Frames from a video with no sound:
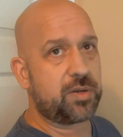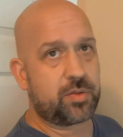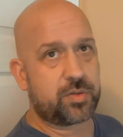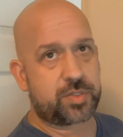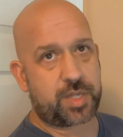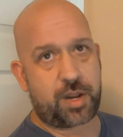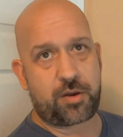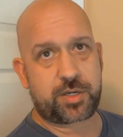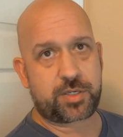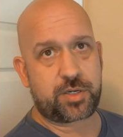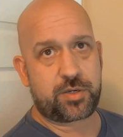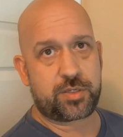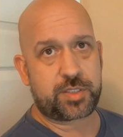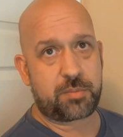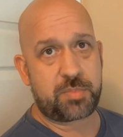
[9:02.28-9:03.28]
into those
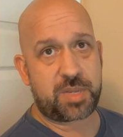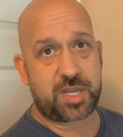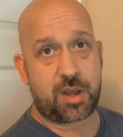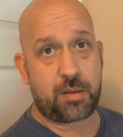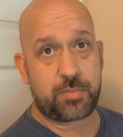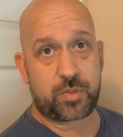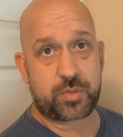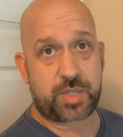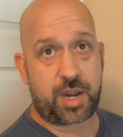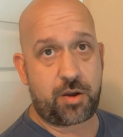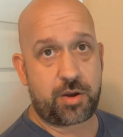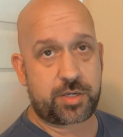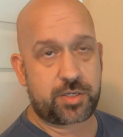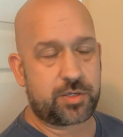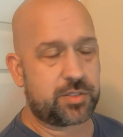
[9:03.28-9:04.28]
characters and become those
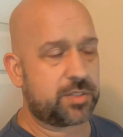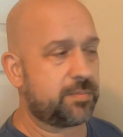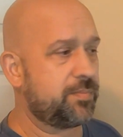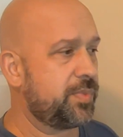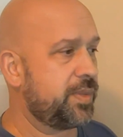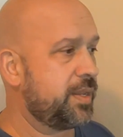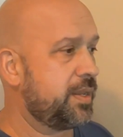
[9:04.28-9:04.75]
characters.